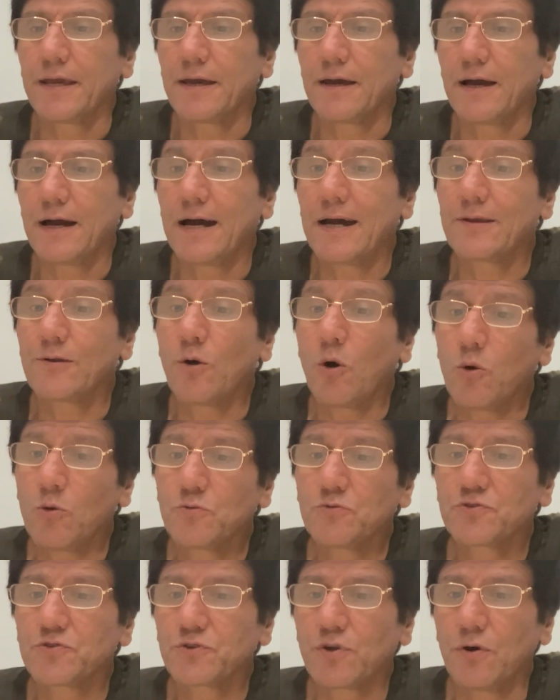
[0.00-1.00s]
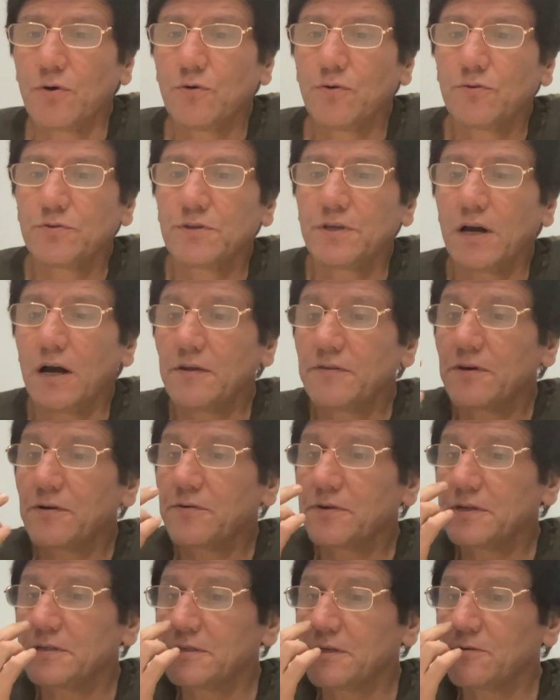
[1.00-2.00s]
And also, the other
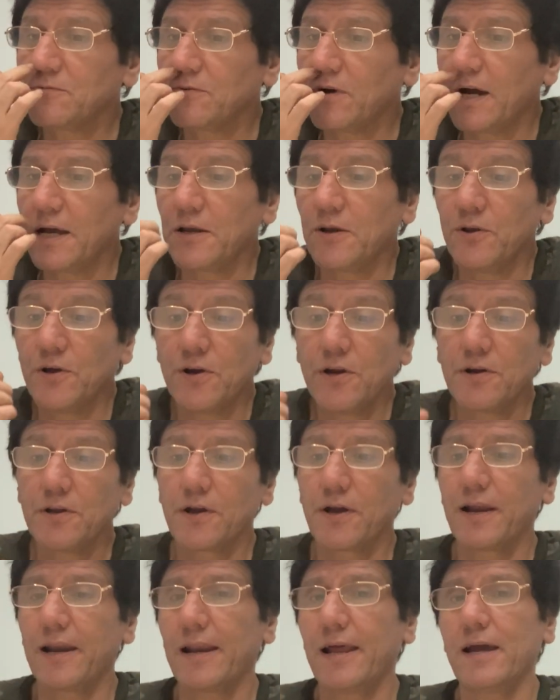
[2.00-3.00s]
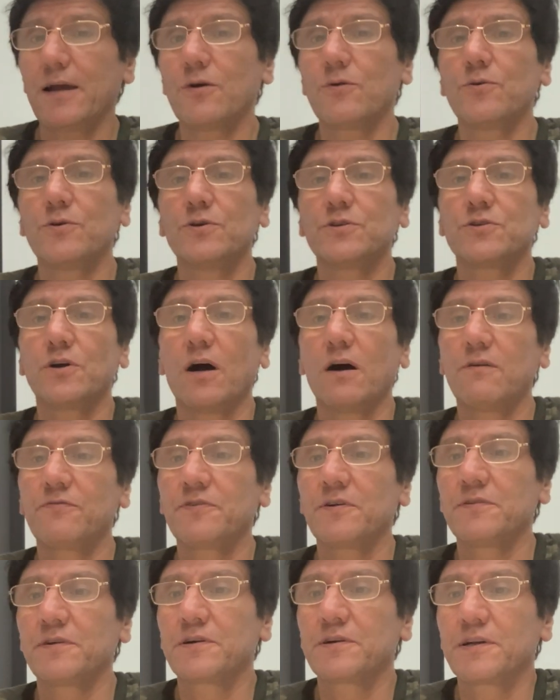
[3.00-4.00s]
reason why learning a language
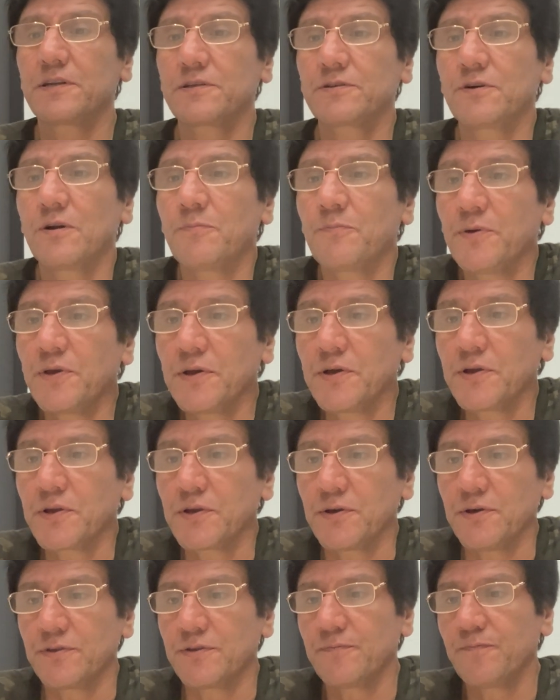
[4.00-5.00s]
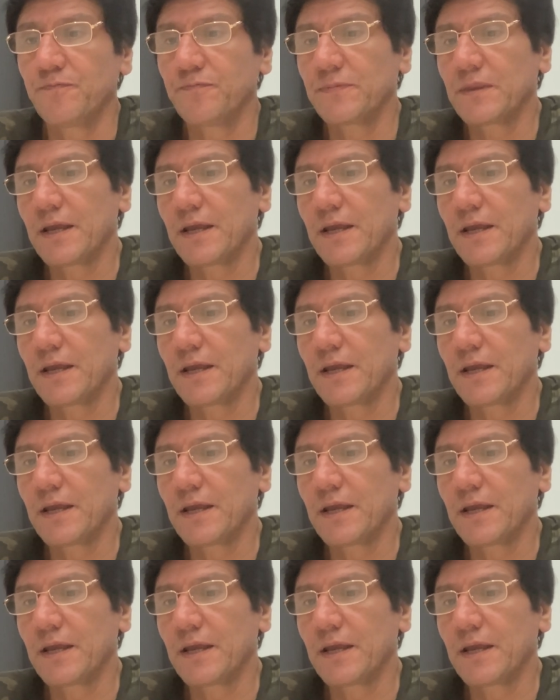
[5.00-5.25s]
after the critical period